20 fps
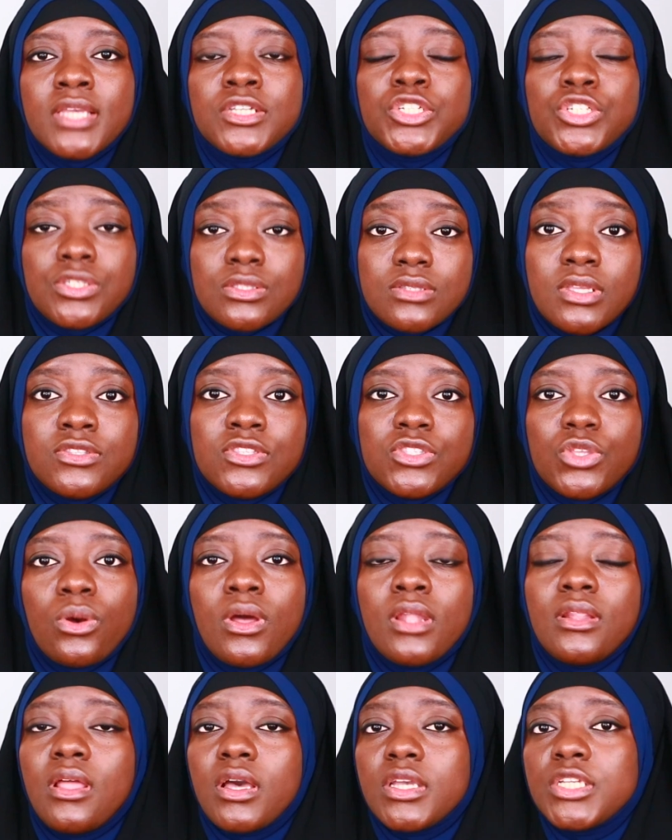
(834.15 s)
and so
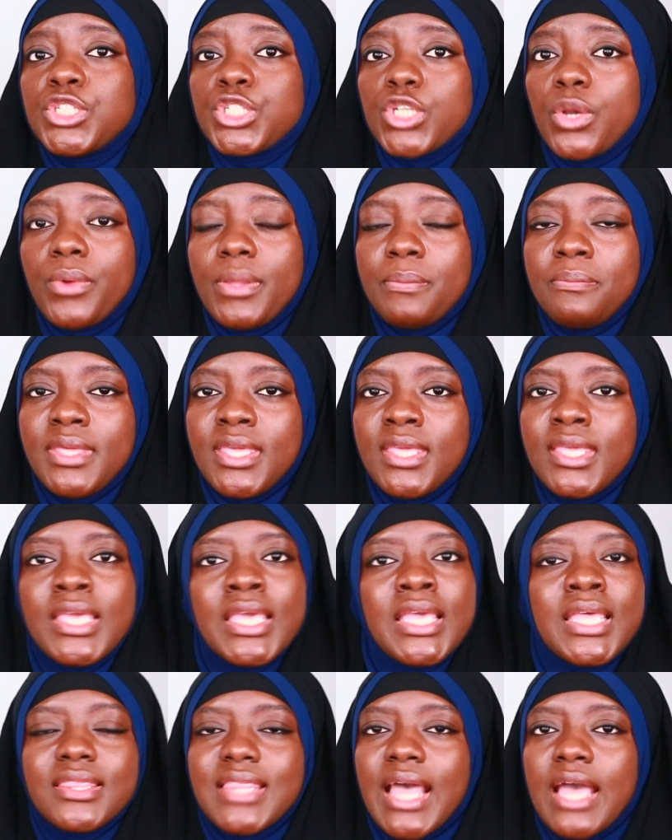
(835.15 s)
Allah is showing me
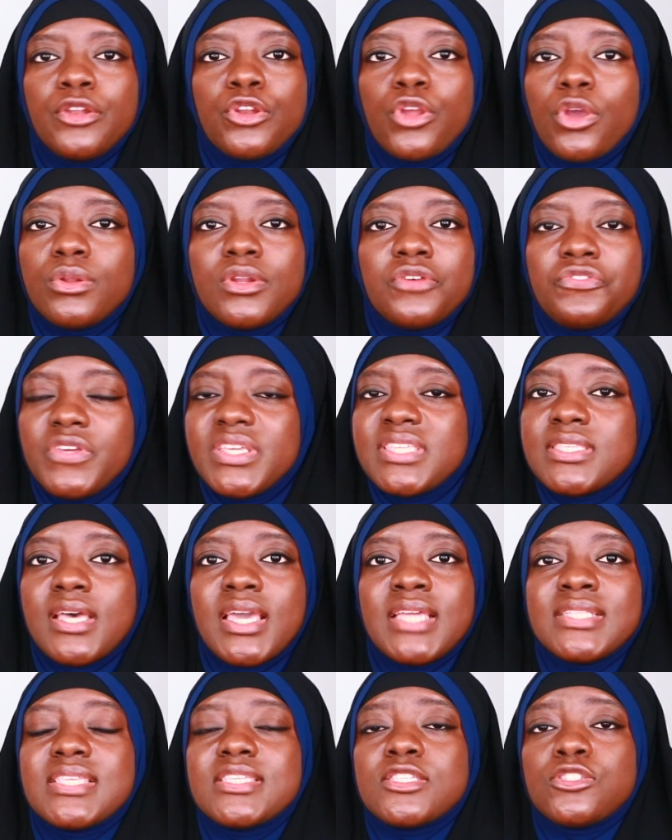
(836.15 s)
that no, Nafisa,
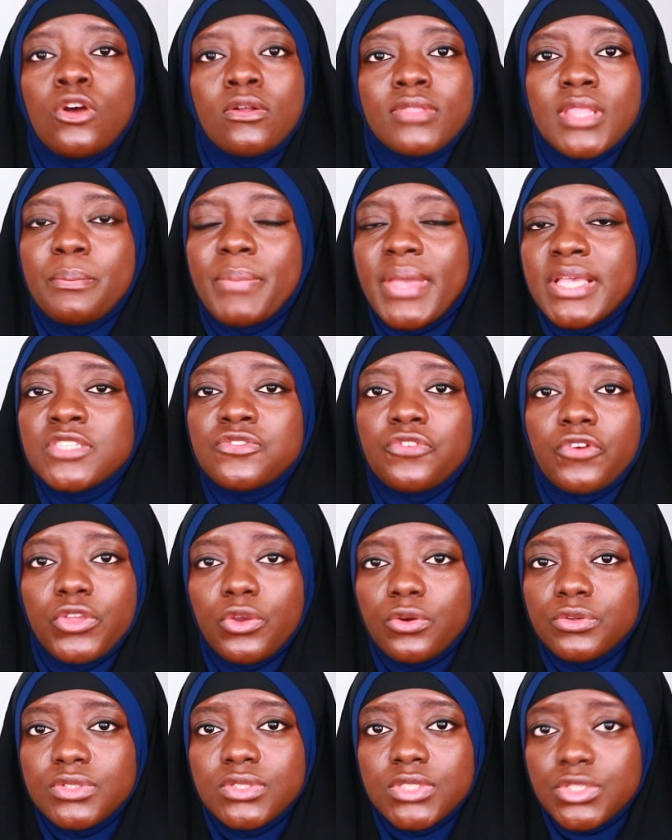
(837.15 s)
it is not the best for
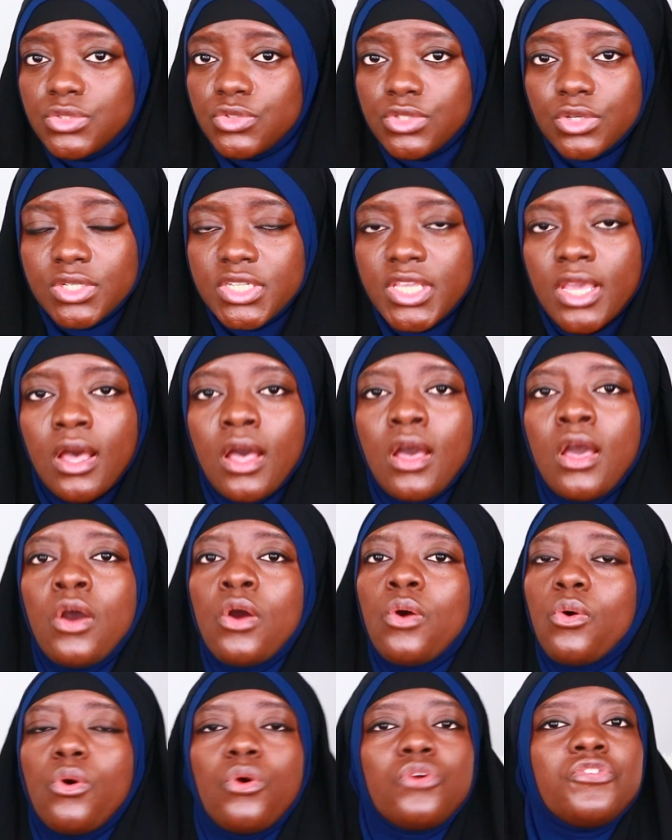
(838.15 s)
your dunya
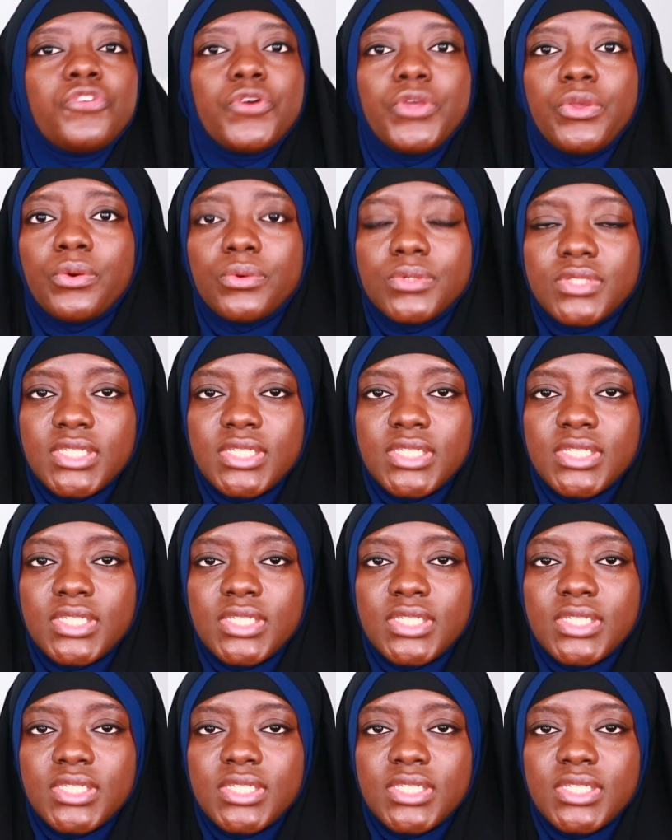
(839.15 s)
or for your